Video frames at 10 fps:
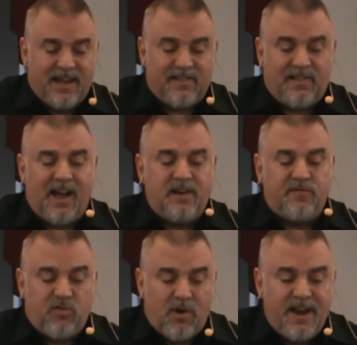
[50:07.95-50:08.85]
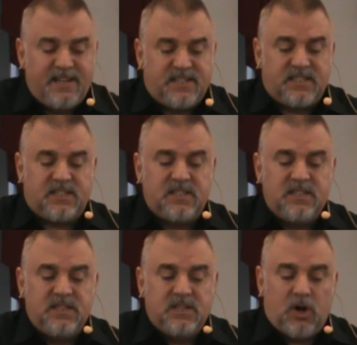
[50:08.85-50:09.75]
In light of
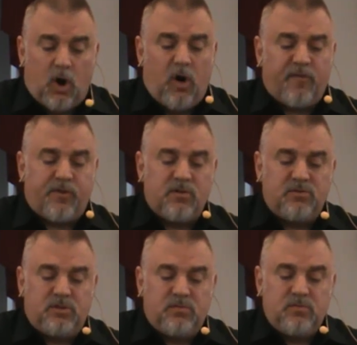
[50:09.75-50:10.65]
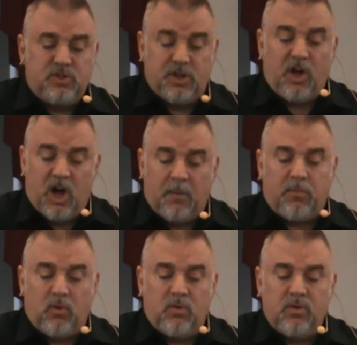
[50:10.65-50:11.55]
grace offered to the
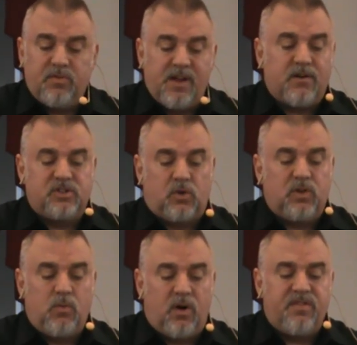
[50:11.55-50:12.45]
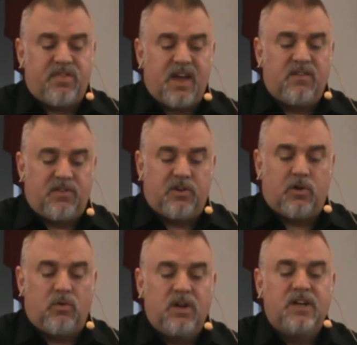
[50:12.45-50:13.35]
humble, there is only one thing to
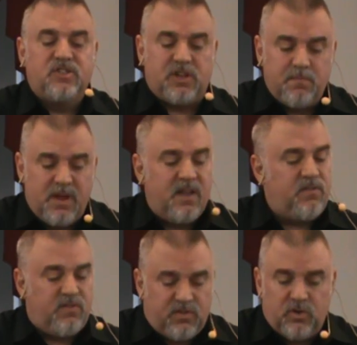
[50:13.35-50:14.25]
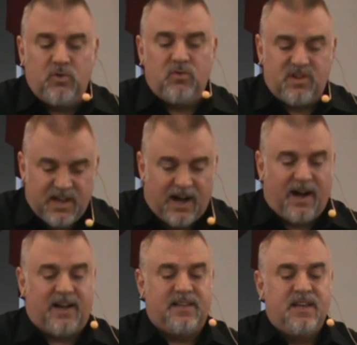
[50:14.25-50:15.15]
do submit to
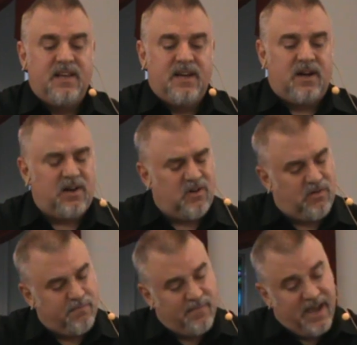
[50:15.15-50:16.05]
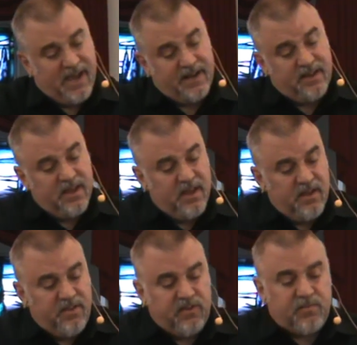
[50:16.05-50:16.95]
God. Oh, man.
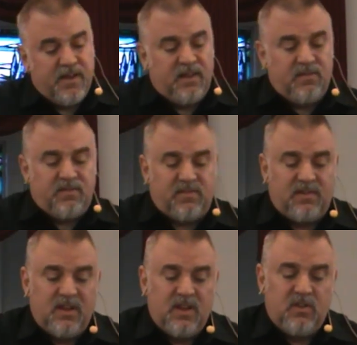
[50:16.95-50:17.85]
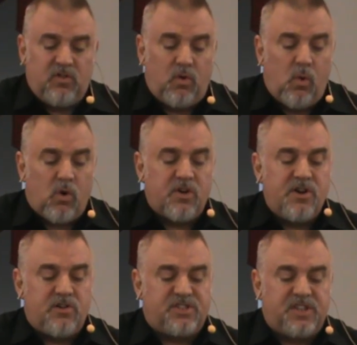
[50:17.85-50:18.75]
This means to order
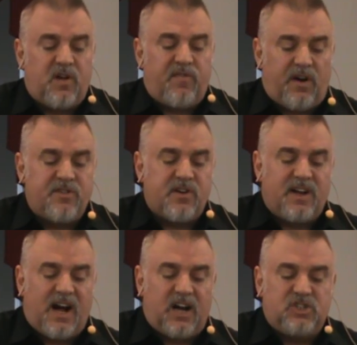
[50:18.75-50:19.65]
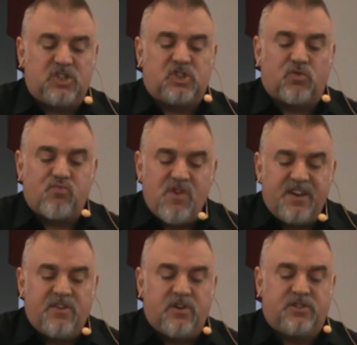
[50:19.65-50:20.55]
yourself under God, to
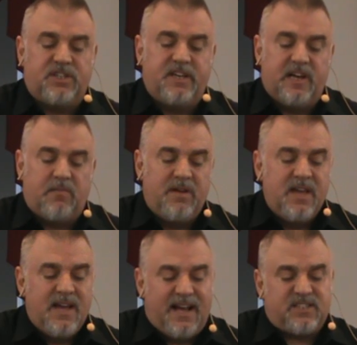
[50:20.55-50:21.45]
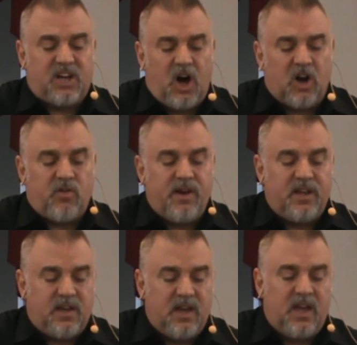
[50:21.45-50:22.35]
surrender to Him as
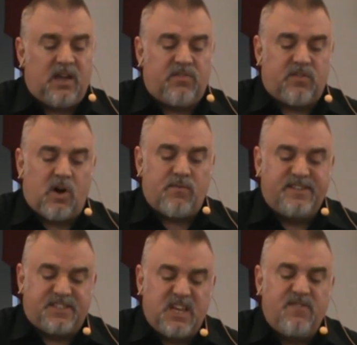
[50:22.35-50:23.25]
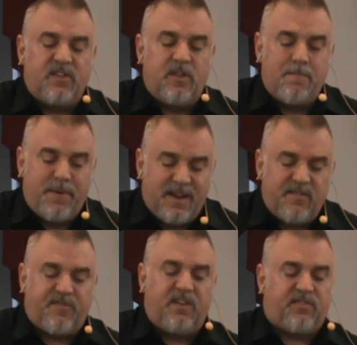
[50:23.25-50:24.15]
conquering King and start receiving the
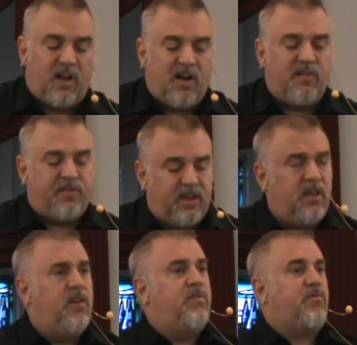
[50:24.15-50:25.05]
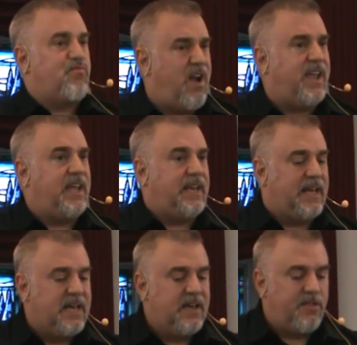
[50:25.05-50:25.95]
benefits of His reign.
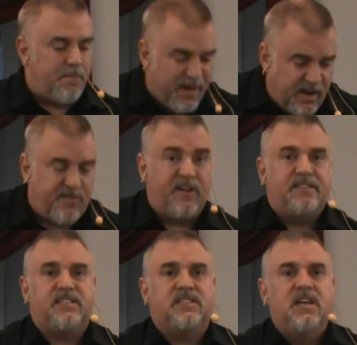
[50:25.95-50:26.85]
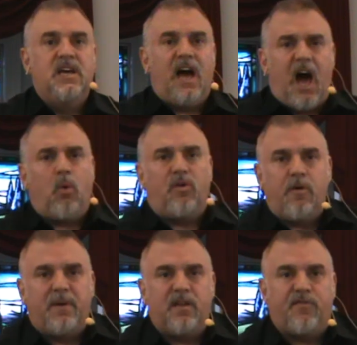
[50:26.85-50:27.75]
The benefits. How will
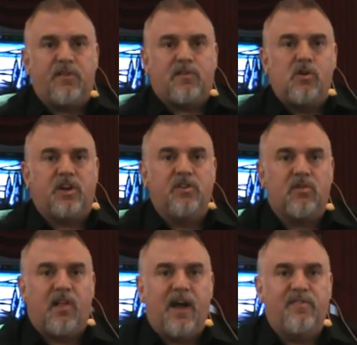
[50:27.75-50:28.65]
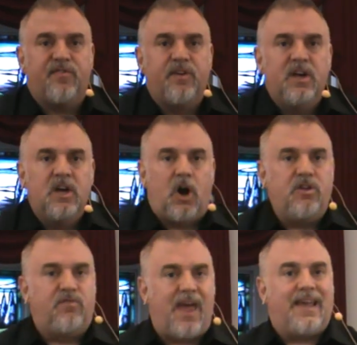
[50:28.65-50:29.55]
the benefits look in your life?
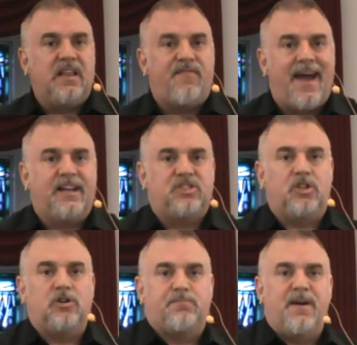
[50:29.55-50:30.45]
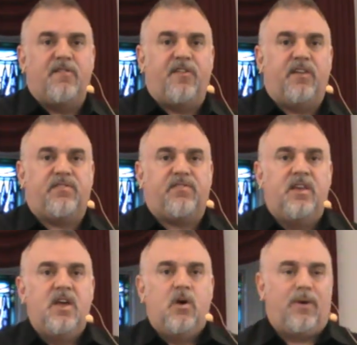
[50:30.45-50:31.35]
Are you taking advantage of those
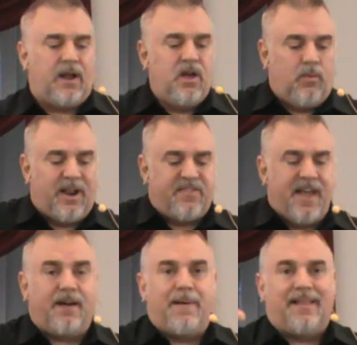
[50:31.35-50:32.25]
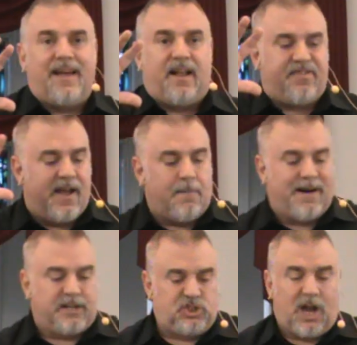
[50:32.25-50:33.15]
benefits? When I, when I think about that, I think
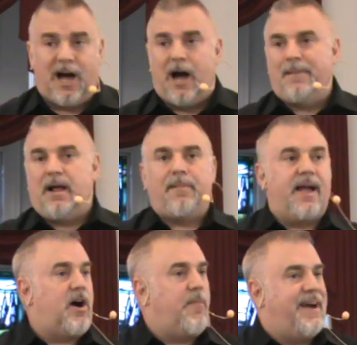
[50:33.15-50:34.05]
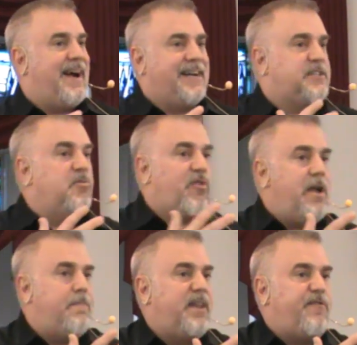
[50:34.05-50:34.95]
about a job and I'm like, oh man, I got some
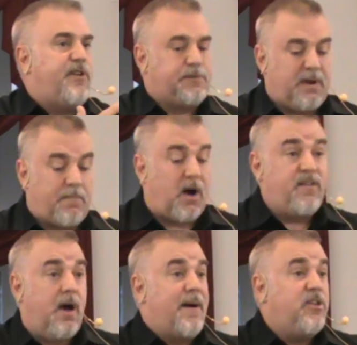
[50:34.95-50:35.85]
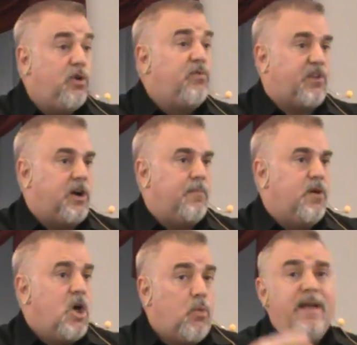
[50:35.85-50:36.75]
great benefits, but am I, am I using them?
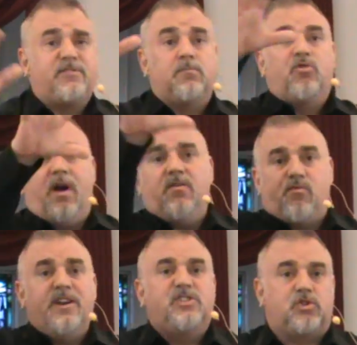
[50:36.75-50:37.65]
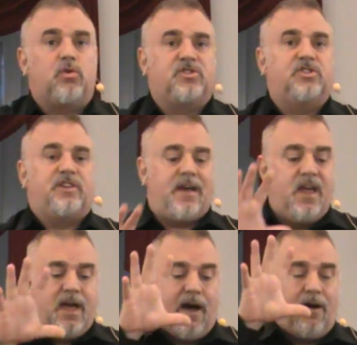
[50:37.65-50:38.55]
We have some great resources
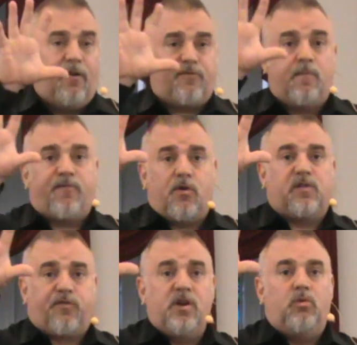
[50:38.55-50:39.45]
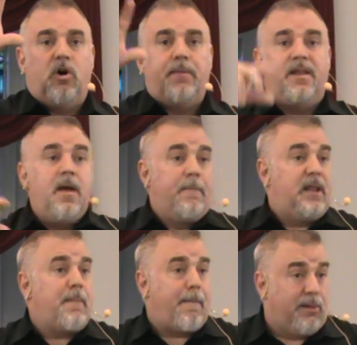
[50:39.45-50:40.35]
at, uh, from First Free Will, but,
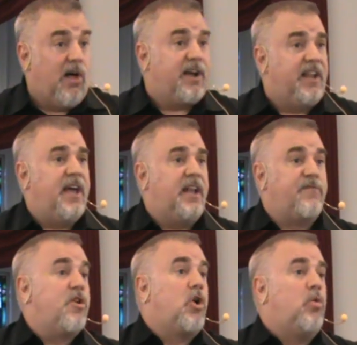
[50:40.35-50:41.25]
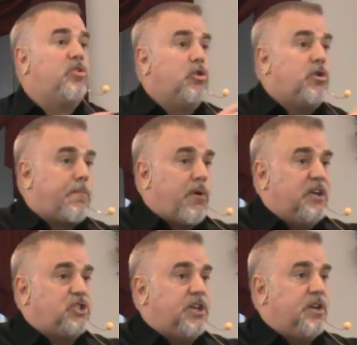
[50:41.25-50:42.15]
but am I plugging in? If you're going through
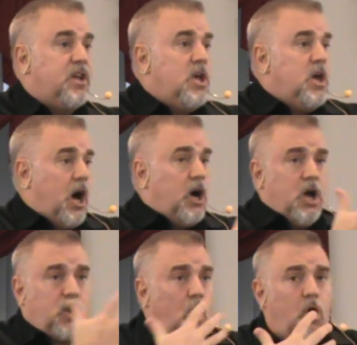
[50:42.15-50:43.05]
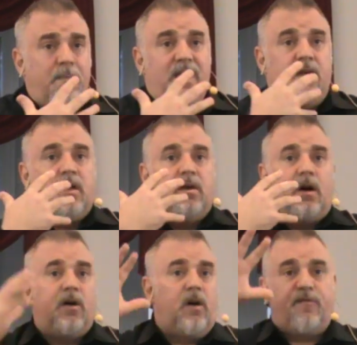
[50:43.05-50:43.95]
depression, uh, call me.
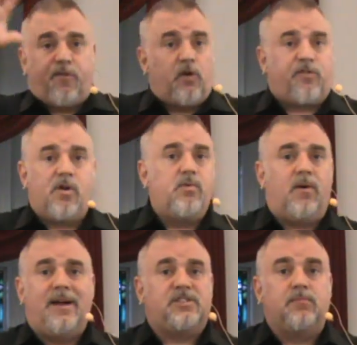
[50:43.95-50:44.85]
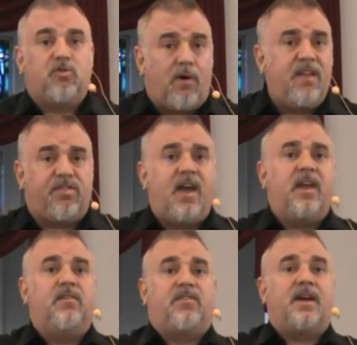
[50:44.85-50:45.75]
Uh, uh, First Free Will has some great
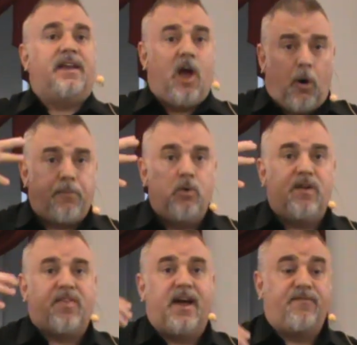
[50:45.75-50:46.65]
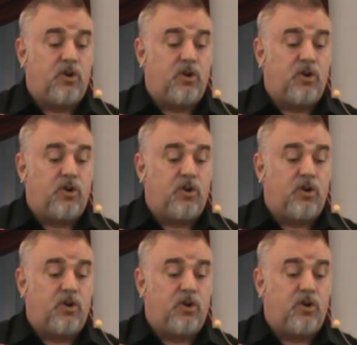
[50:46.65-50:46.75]
things that can help you with that.